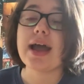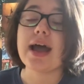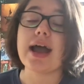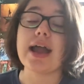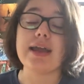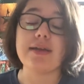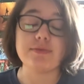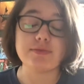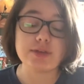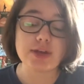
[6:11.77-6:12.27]

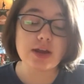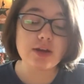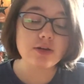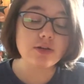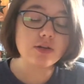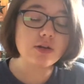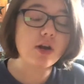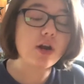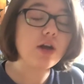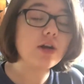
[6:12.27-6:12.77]
I have
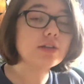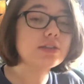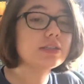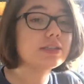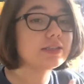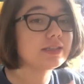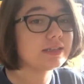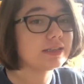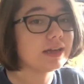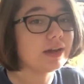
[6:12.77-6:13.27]
tarot cards,
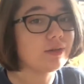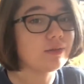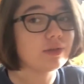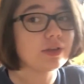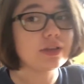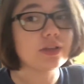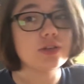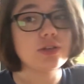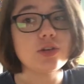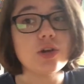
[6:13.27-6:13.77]
not
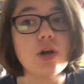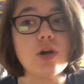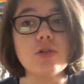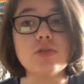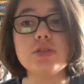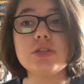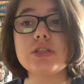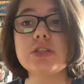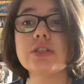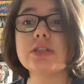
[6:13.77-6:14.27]
really
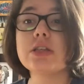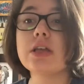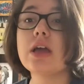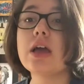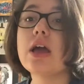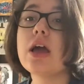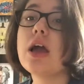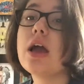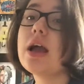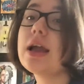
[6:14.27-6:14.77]
ghosts,
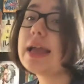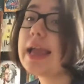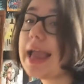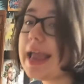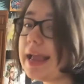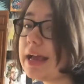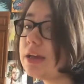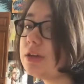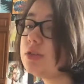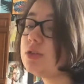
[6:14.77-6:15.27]

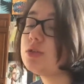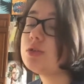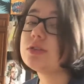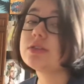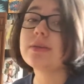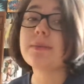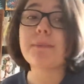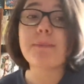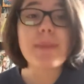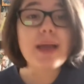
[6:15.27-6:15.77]

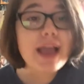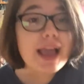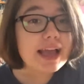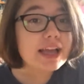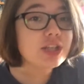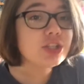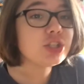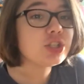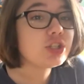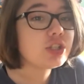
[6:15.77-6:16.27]
candles,
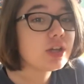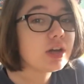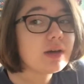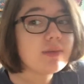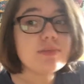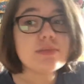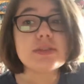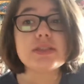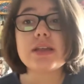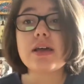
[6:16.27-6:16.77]

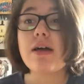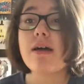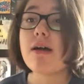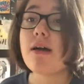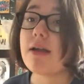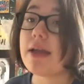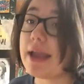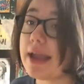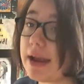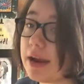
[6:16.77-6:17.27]
pendulums,
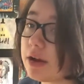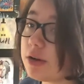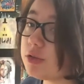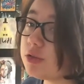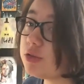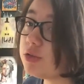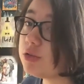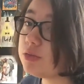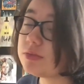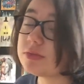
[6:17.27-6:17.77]

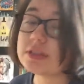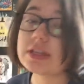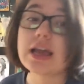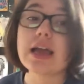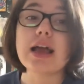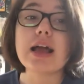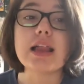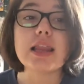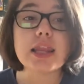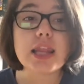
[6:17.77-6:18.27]
heirlooms,
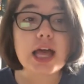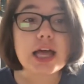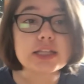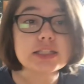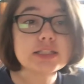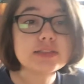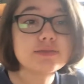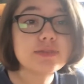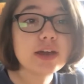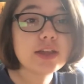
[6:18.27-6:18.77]

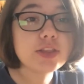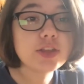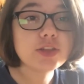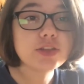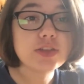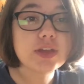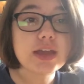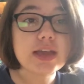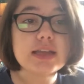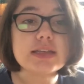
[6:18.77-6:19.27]
lots of other
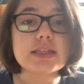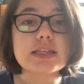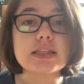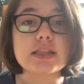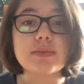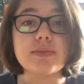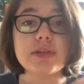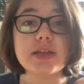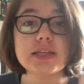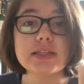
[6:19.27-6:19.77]
things, and
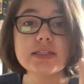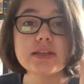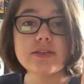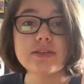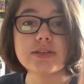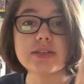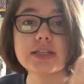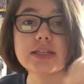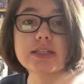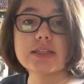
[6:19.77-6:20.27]
the pièce de
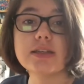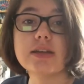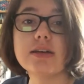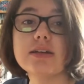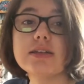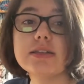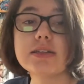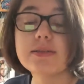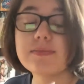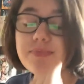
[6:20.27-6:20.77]

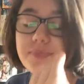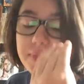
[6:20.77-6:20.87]
résistance